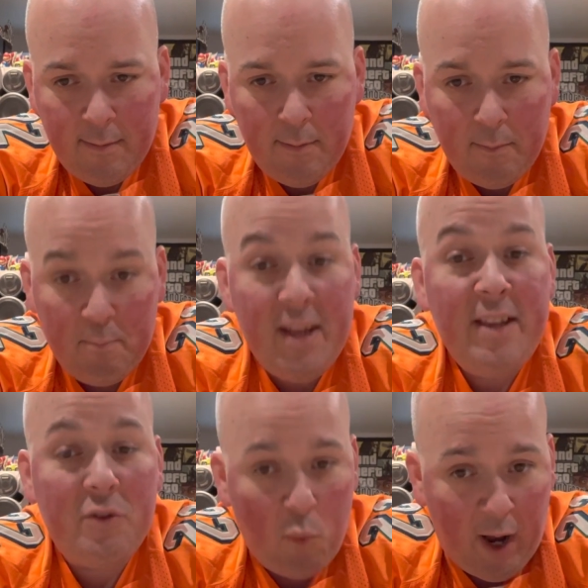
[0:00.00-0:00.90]

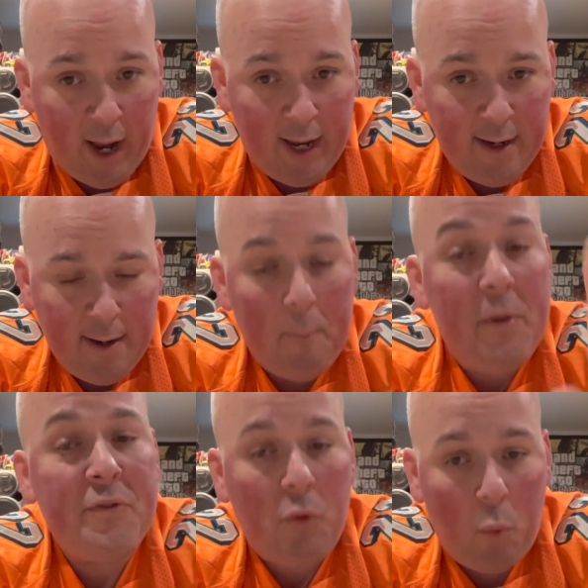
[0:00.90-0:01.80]
Ms. Y.
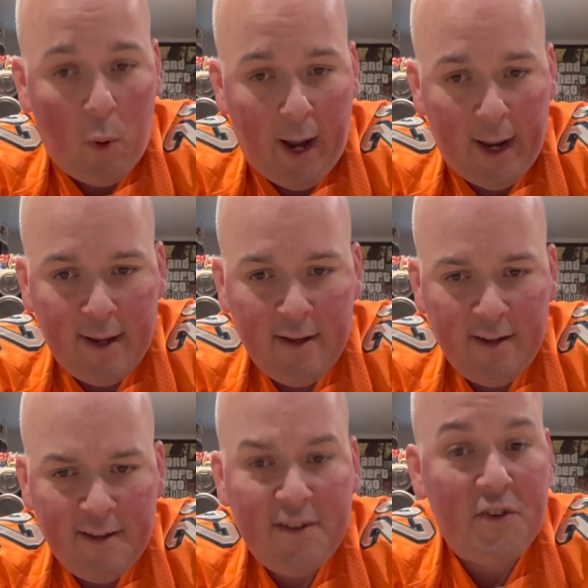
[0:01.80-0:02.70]
Mr. Y.
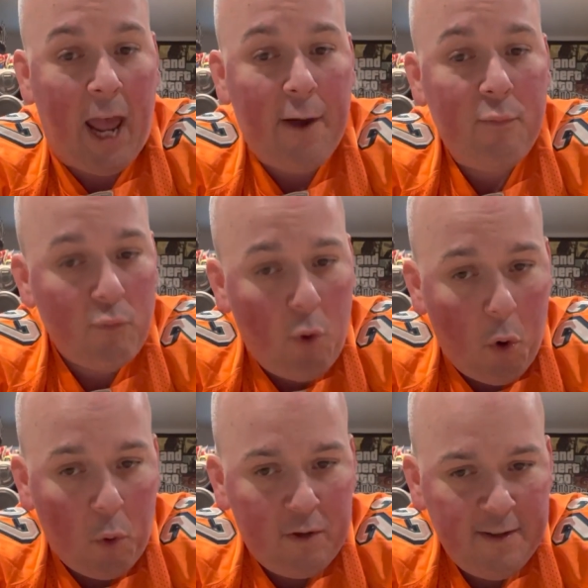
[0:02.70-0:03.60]
Staff
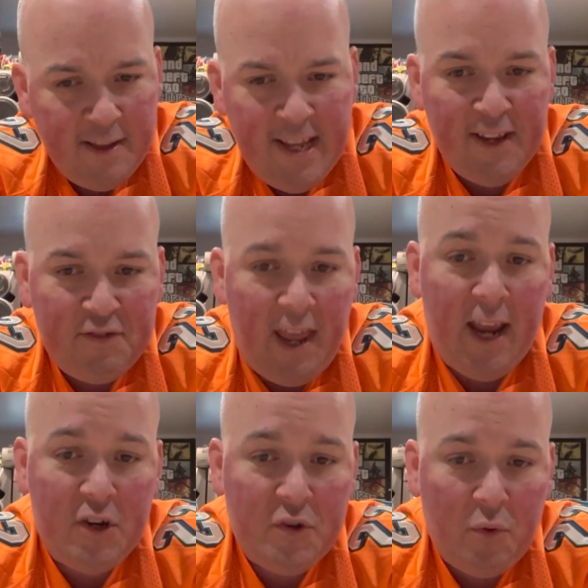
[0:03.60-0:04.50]
roll. It's
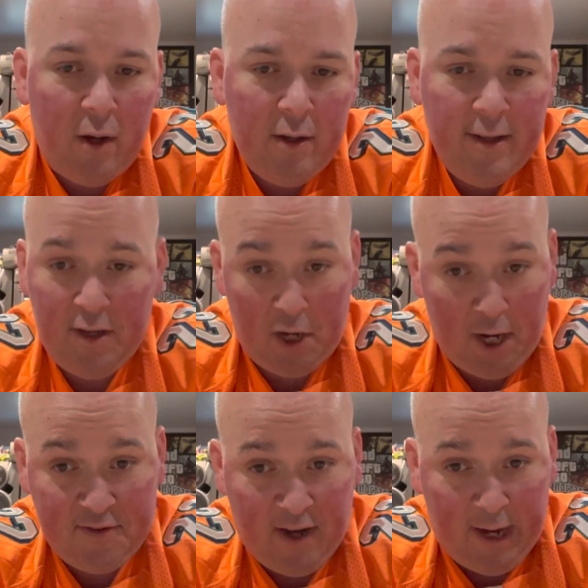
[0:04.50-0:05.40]
extra.
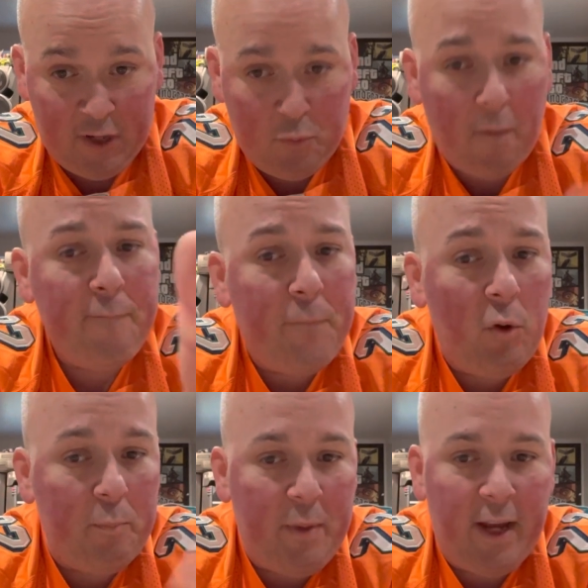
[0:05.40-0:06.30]
It's extra
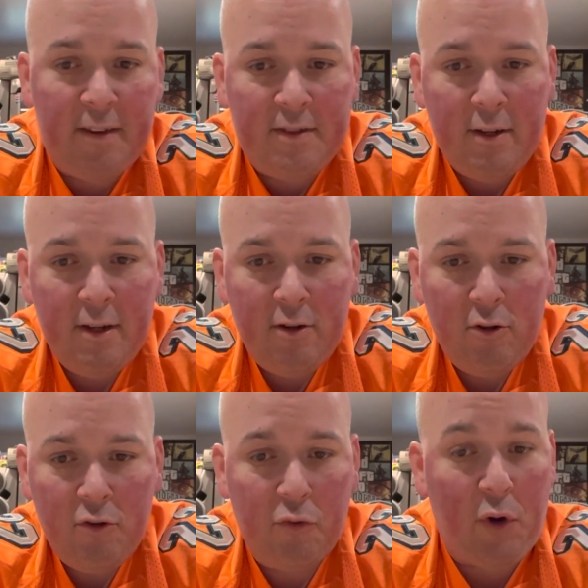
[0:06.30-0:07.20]
full mix.
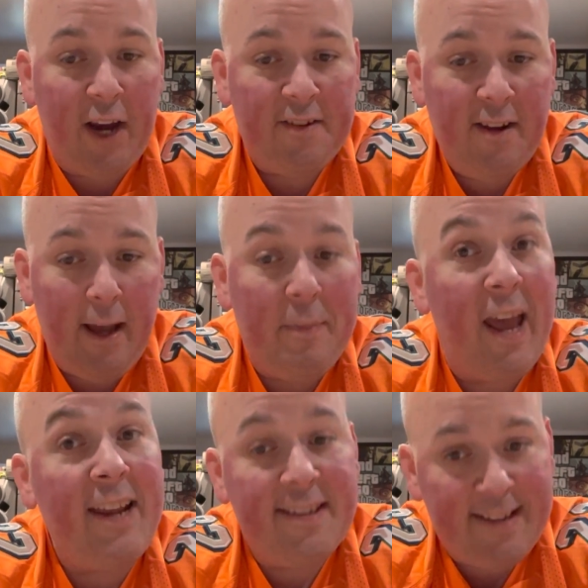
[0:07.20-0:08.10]
Rising Up
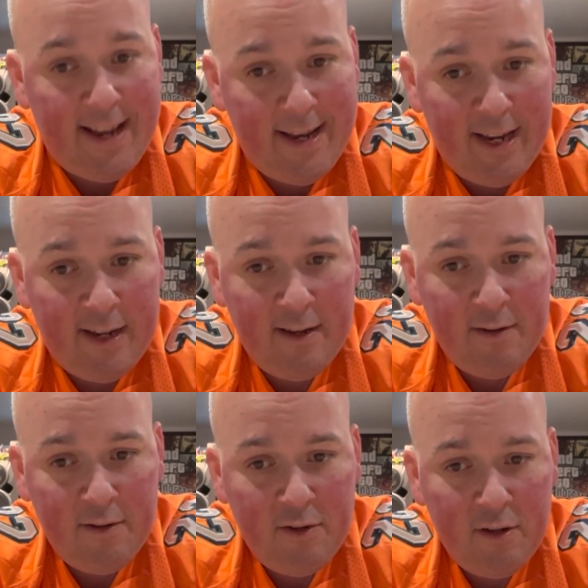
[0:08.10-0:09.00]
Extended.
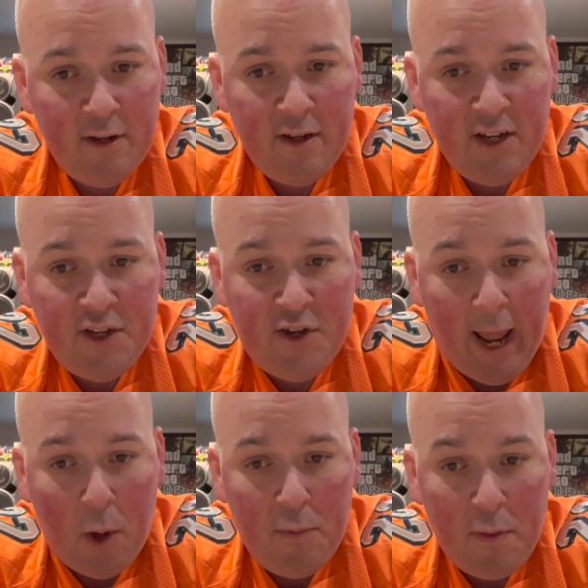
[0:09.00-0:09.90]

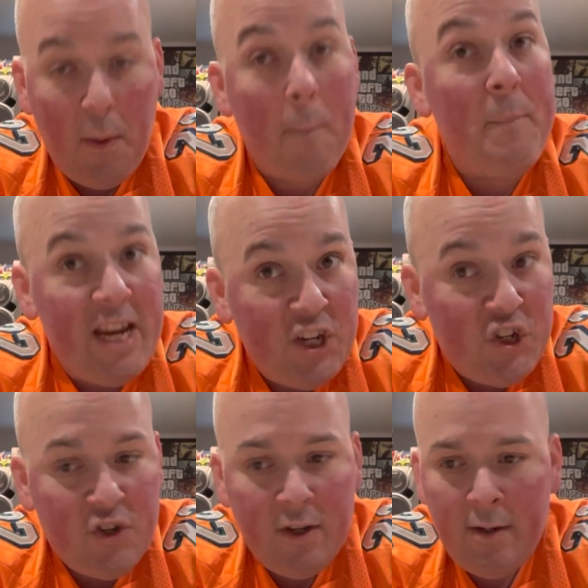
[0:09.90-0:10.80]
Down the Beach.